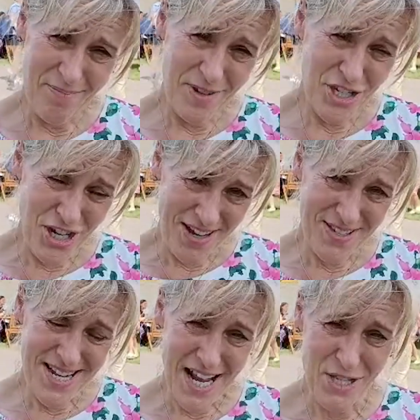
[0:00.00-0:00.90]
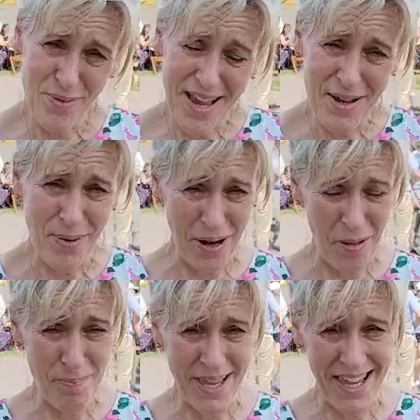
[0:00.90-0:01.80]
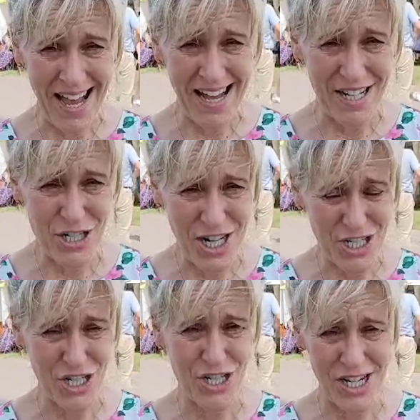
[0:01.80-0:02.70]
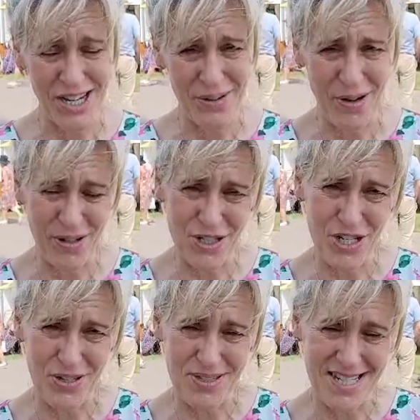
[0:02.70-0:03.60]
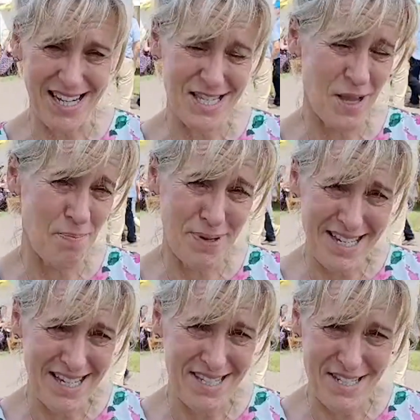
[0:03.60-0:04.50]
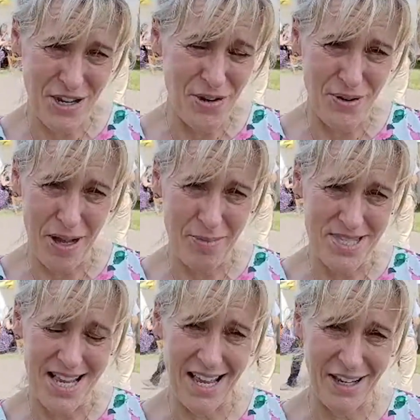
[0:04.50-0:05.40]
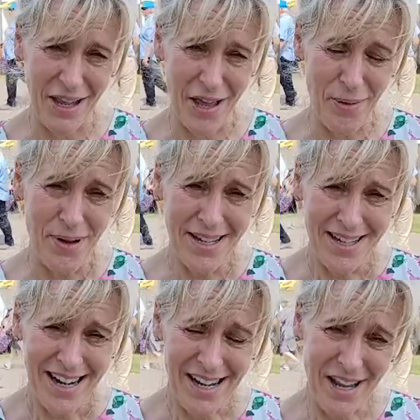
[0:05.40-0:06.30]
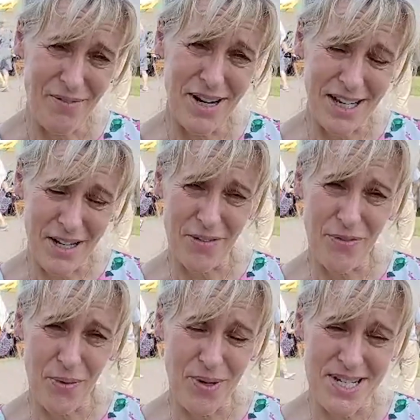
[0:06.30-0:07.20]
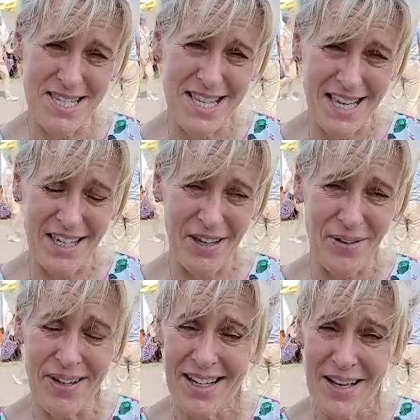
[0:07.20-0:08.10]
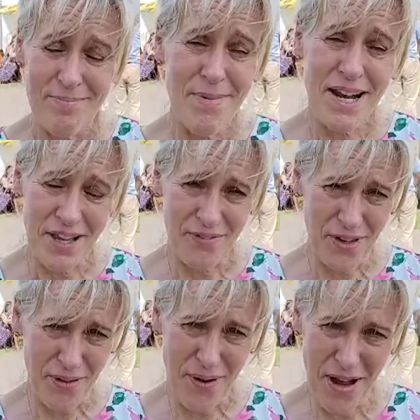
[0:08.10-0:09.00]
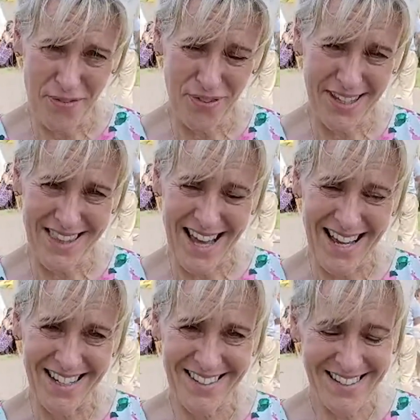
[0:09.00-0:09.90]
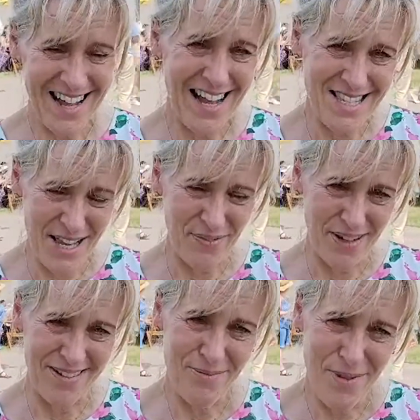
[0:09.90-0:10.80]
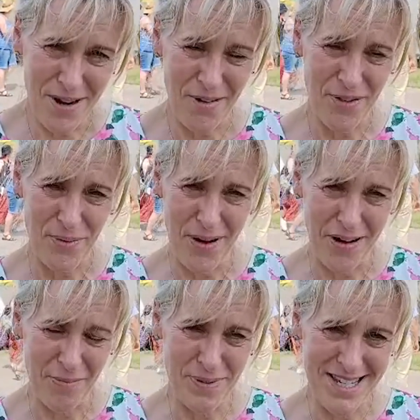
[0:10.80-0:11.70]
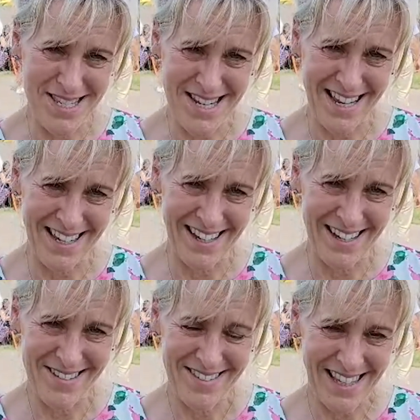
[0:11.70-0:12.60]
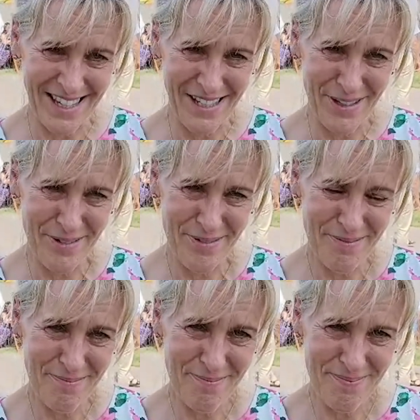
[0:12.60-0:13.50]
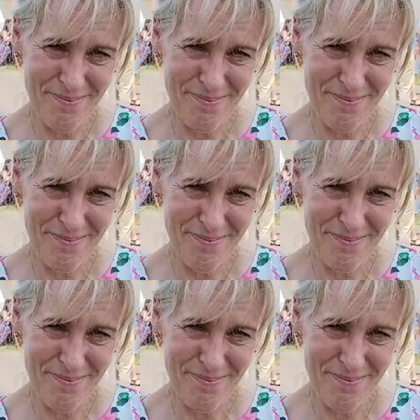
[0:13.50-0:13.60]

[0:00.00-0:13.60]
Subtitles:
Shows next week, well, I'll be at Cheshire Show on Tuesday, so please do come and say hello. And I really look forward to seeing you, many of you, hopefully there, as ever, wherever you are. Please take care. Thank you.